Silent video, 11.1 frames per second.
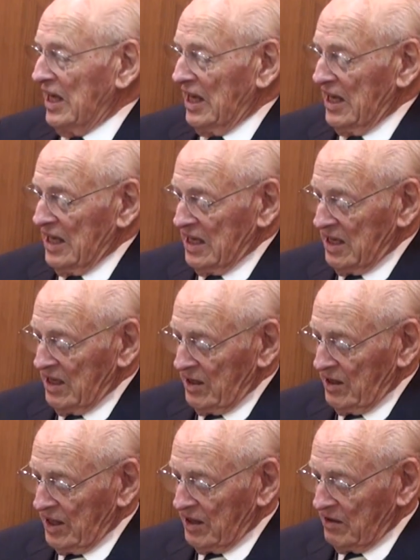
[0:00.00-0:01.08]
And
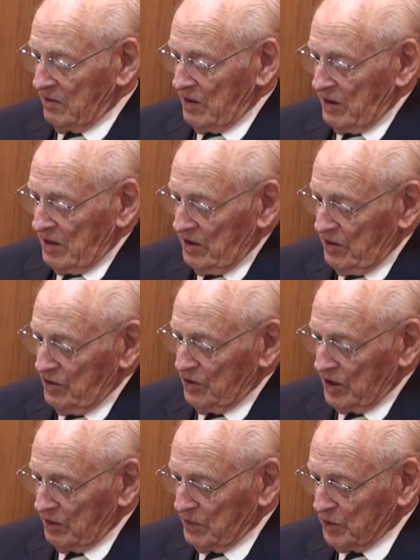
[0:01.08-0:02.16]
then
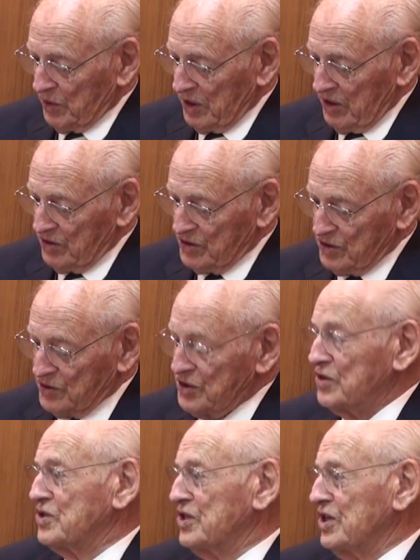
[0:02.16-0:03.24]
between your junior
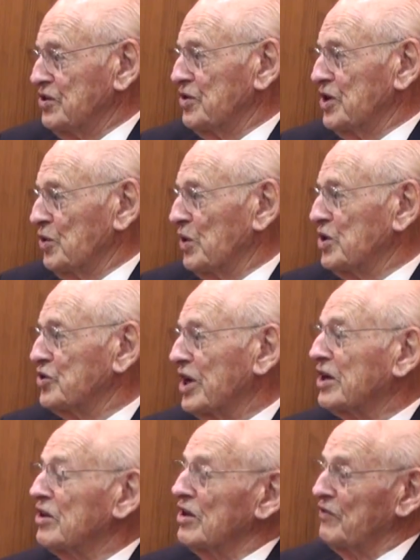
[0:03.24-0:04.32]
and senior year, when you're
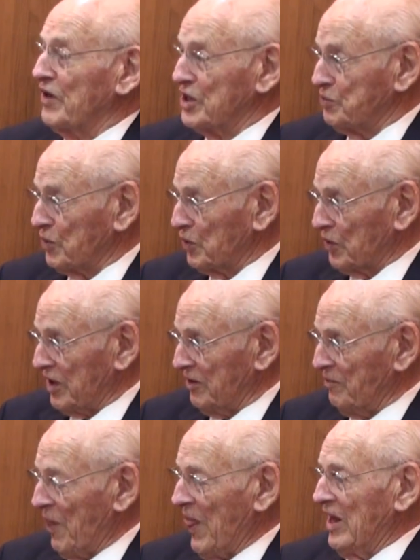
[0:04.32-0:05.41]
taking the advanced program,
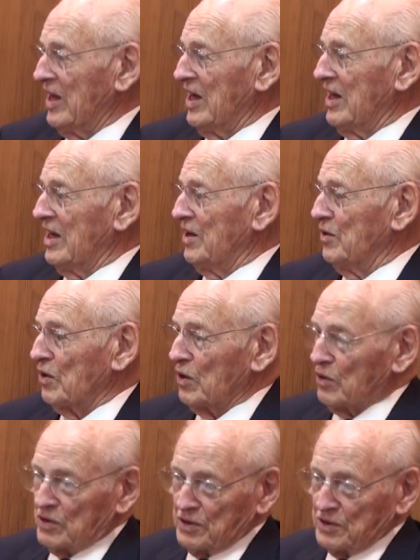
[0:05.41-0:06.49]
you go
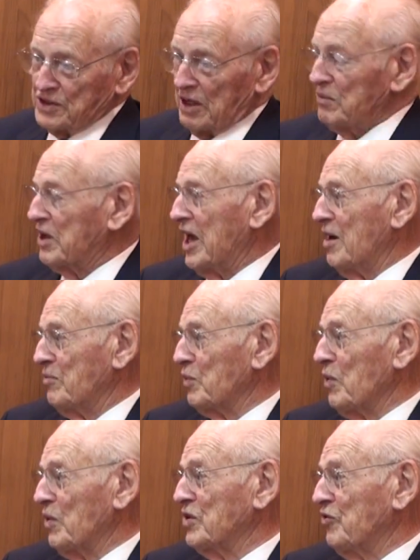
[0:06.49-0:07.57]
to some camp, and we
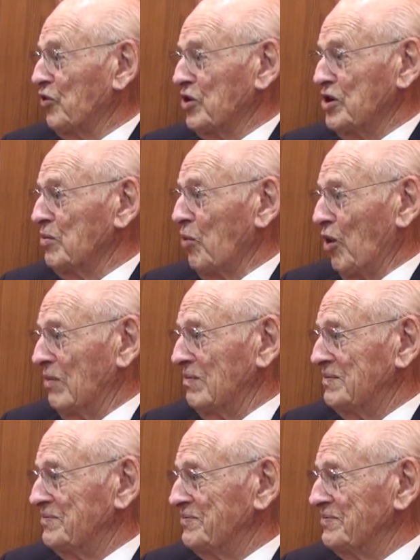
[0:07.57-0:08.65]
went to Fort Dearborn.
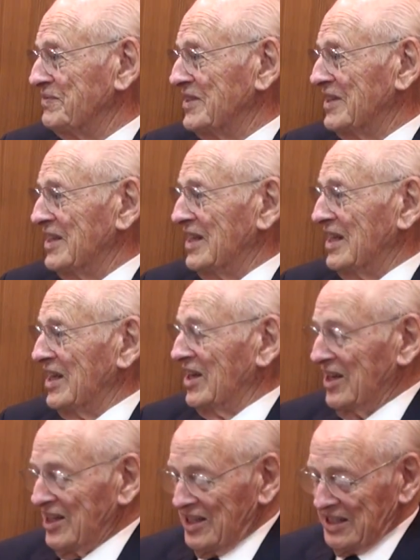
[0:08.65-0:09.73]

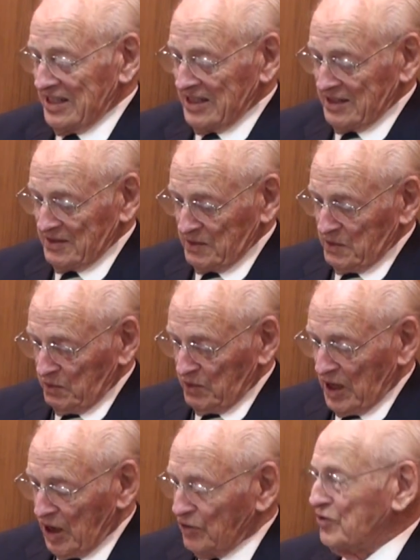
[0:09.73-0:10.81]
And were
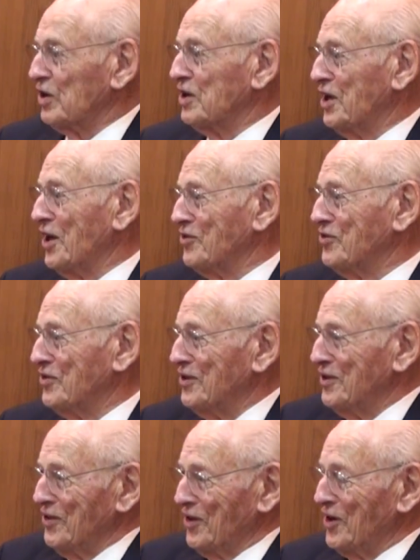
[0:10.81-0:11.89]
housed in tents
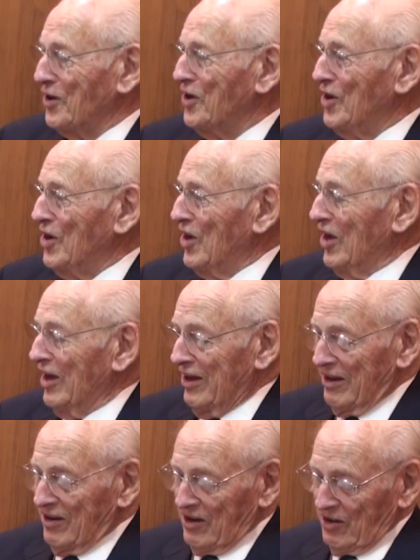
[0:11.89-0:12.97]
there.
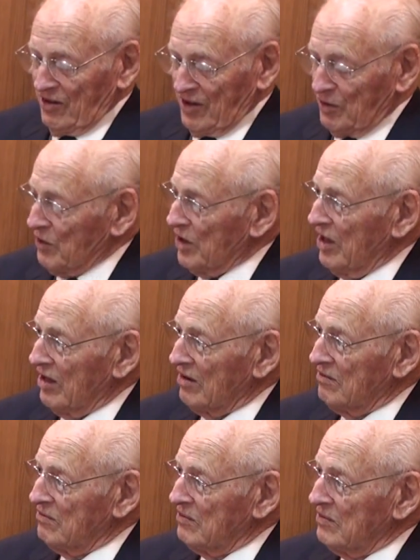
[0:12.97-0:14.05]
And then we had
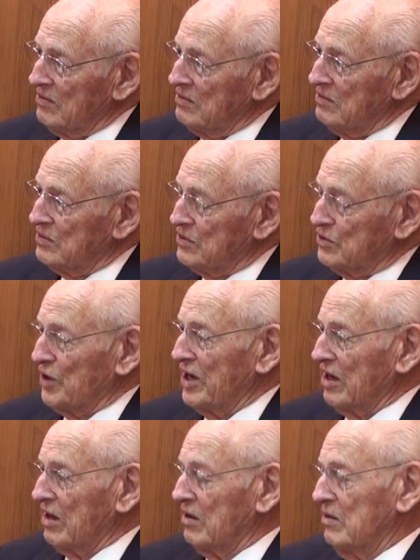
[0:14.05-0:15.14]

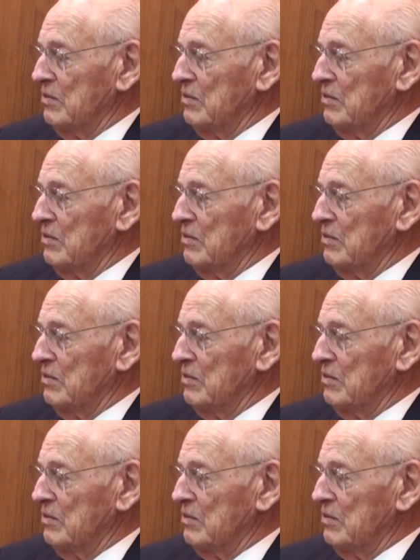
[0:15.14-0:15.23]
training,